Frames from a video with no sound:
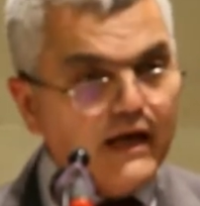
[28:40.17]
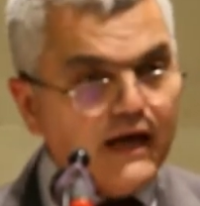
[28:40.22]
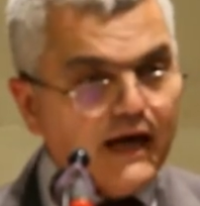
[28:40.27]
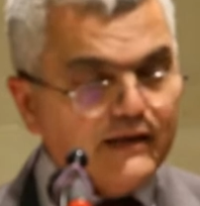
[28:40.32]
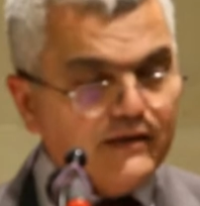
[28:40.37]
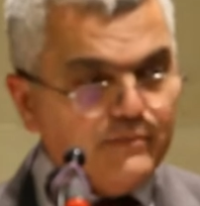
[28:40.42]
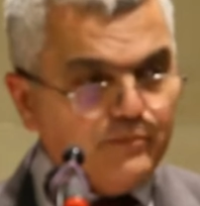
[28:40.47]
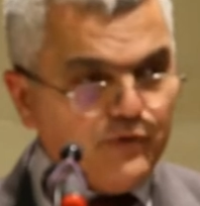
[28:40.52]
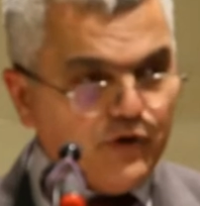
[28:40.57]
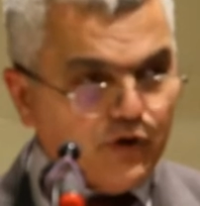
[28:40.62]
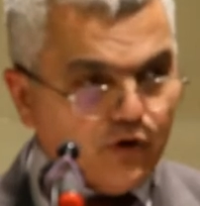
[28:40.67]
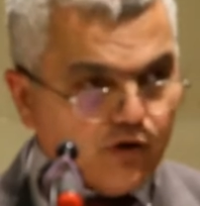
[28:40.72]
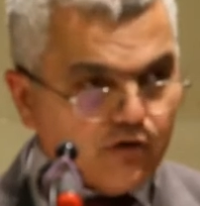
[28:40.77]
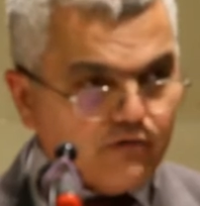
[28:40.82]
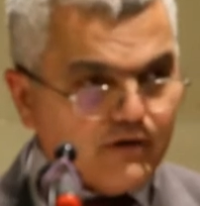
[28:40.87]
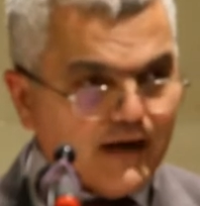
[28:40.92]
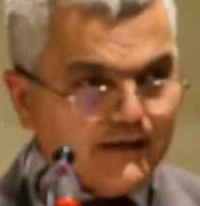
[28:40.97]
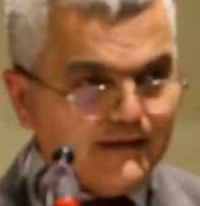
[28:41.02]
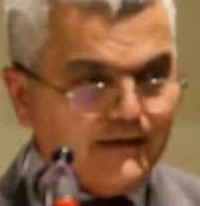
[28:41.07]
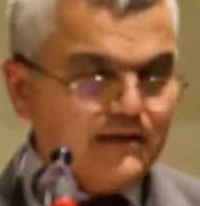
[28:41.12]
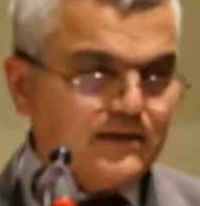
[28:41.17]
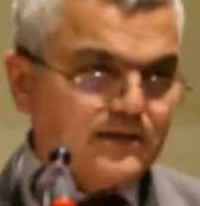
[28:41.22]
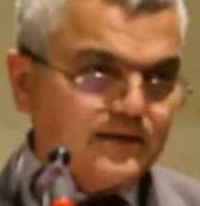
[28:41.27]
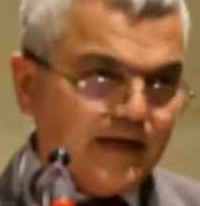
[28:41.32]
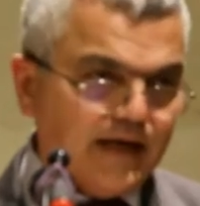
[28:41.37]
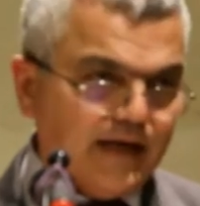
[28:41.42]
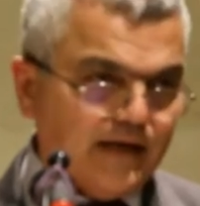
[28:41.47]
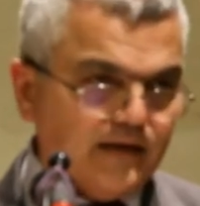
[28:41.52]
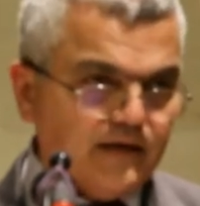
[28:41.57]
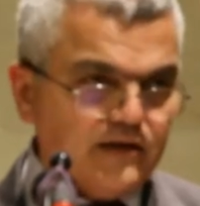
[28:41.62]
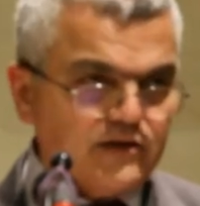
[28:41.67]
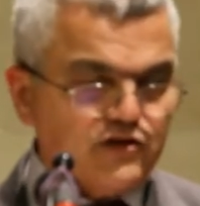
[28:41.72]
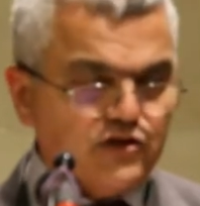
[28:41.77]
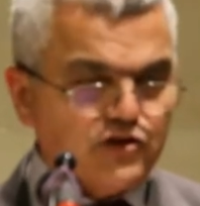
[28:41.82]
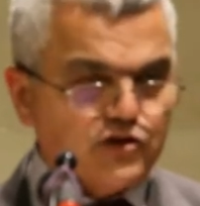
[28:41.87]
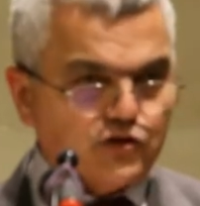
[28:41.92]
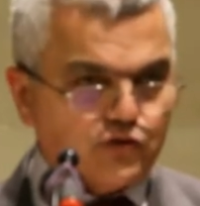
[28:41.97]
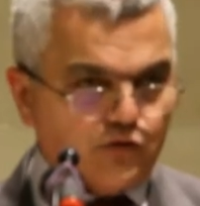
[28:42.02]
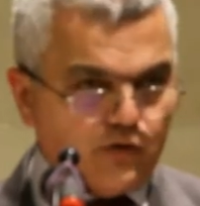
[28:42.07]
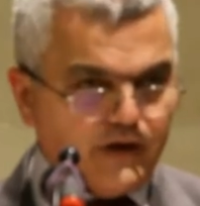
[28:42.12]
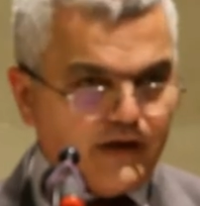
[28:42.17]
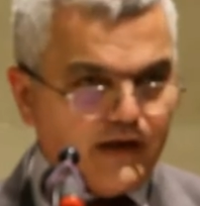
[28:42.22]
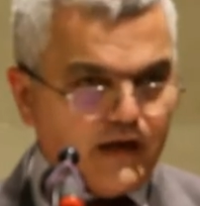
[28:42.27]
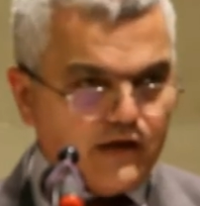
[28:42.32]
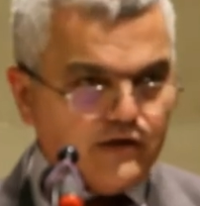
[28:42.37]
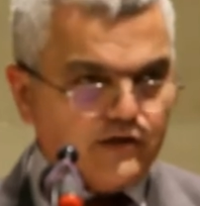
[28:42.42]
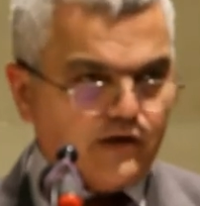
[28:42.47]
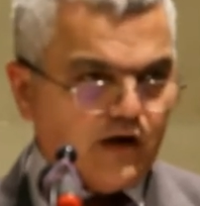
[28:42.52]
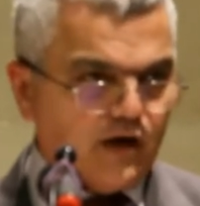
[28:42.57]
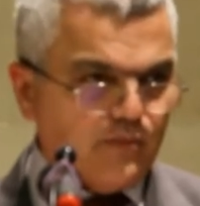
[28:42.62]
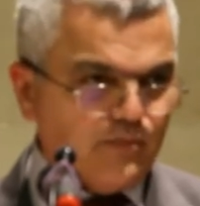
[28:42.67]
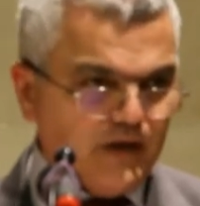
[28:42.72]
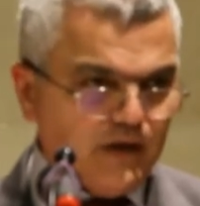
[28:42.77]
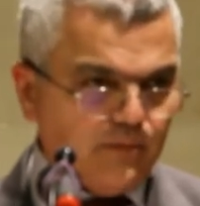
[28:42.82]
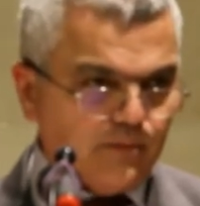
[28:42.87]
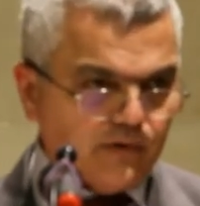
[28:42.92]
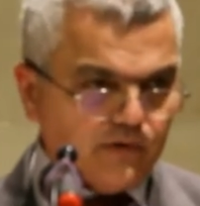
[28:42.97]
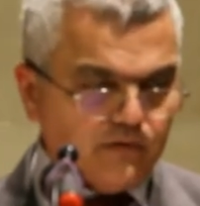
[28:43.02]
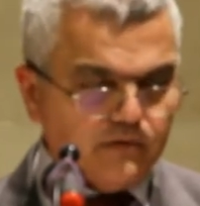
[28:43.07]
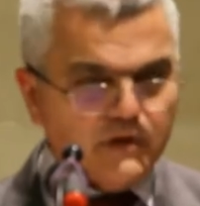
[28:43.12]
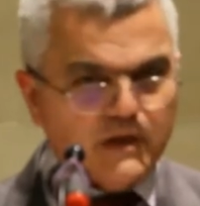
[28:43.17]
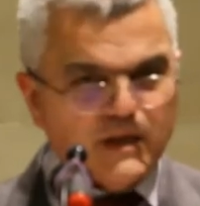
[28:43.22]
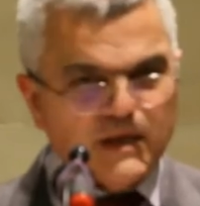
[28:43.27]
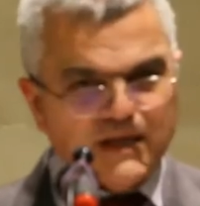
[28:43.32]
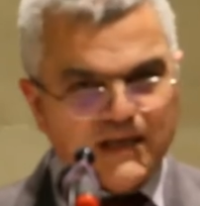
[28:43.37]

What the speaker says: A bureaucratic state is destroying an entire people,